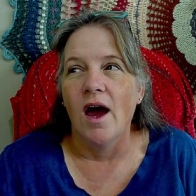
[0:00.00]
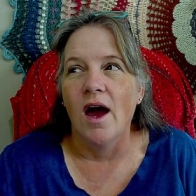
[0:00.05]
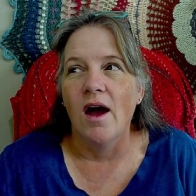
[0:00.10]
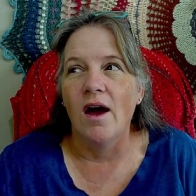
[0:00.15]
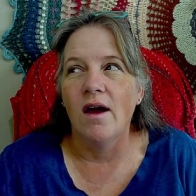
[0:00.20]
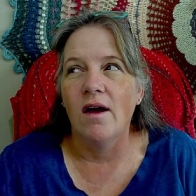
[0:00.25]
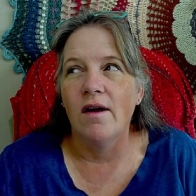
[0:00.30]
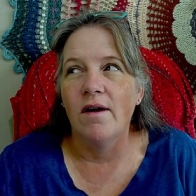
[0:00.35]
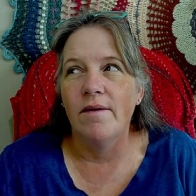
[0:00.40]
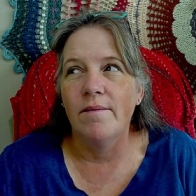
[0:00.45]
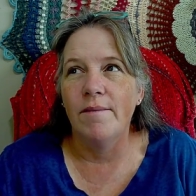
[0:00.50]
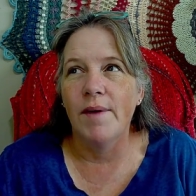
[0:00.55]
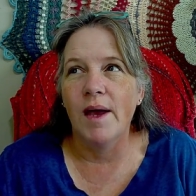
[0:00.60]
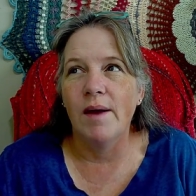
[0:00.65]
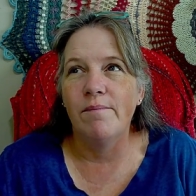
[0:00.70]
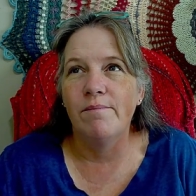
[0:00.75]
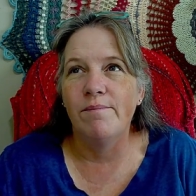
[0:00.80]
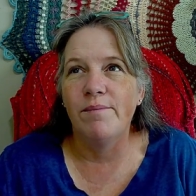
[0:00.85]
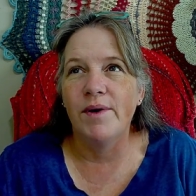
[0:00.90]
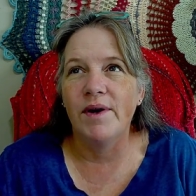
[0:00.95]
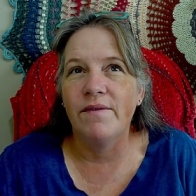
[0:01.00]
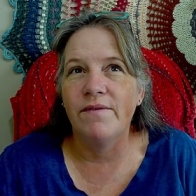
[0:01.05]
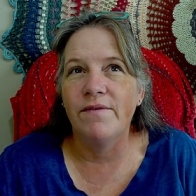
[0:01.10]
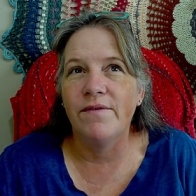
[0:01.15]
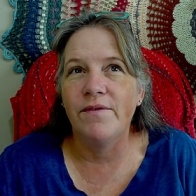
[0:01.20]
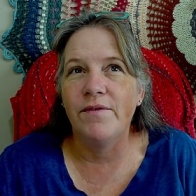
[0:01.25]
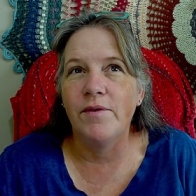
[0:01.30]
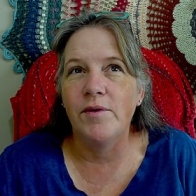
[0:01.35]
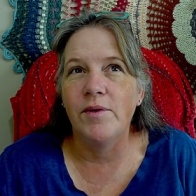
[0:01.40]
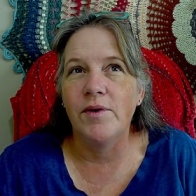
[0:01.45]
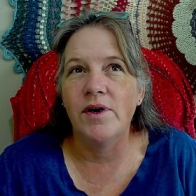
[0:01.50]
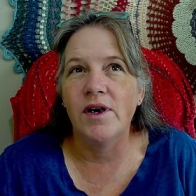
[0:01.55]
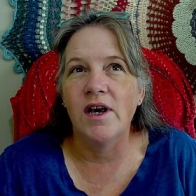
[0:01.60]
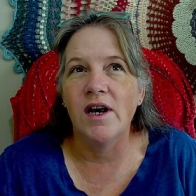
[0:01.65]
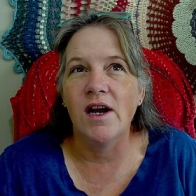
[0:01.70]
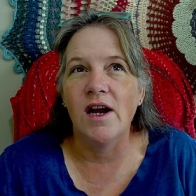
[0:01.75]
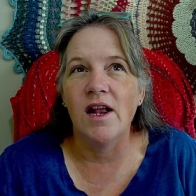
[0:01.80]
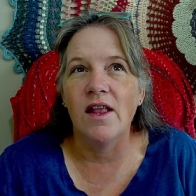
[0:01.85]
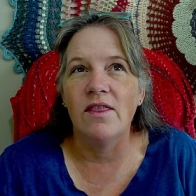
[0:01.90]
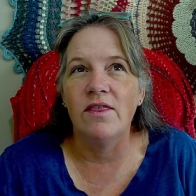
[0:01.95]
Um, but
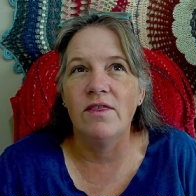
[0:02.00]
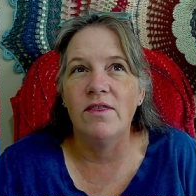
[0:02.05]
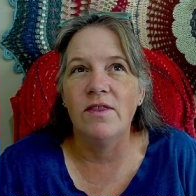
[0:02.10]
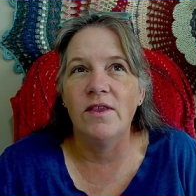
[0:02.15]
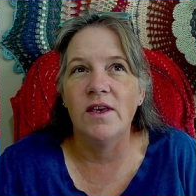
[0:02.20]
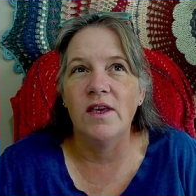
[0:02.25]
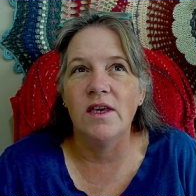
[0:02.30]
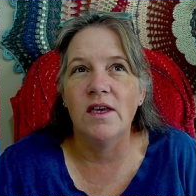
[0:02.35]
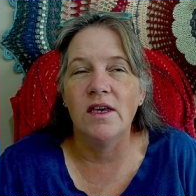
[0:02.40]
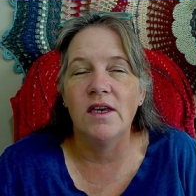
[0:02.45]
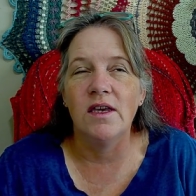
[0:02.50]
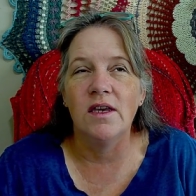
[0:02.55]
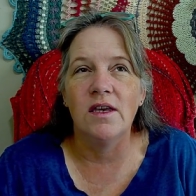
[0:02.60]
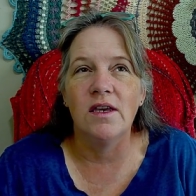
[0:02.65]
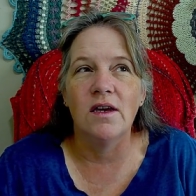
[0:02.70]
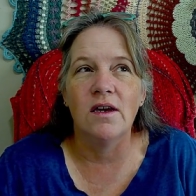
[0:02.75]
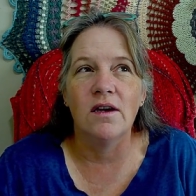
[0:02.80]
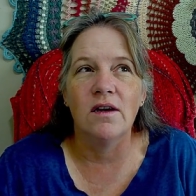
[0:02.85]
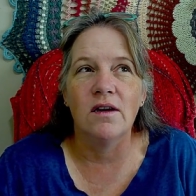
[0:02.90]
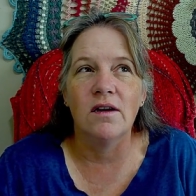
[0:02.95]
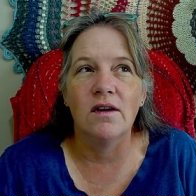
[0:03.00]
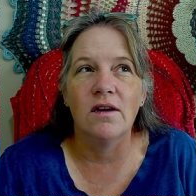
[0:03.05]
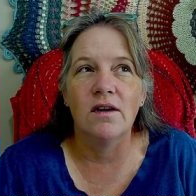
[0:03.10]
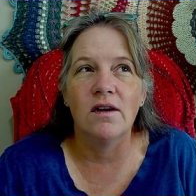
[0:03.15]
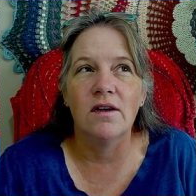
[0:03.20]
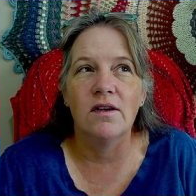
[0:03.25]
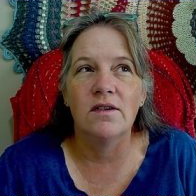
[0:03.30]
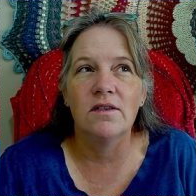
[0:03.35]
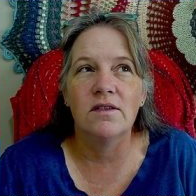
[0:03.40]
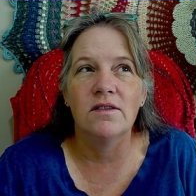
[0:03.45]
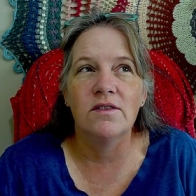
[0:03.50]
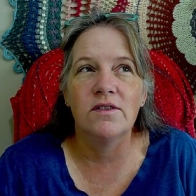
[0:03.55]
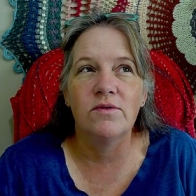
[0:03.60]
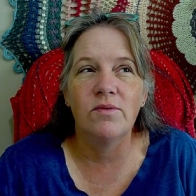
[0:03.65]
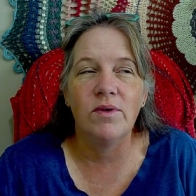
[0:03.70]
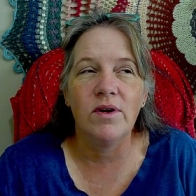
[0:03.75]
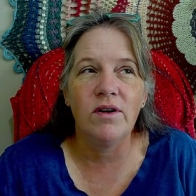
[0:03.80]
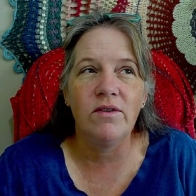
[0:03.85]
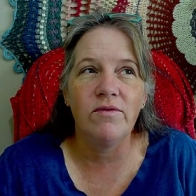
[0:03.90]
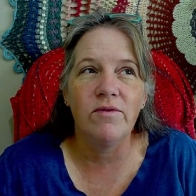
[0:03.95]
for the
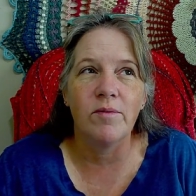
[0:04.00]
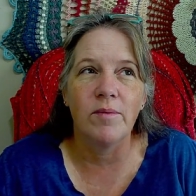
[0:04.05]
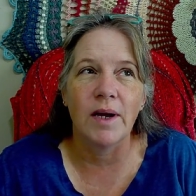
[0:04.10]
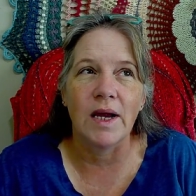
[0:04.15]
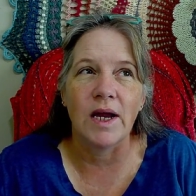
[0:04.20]
sweater for my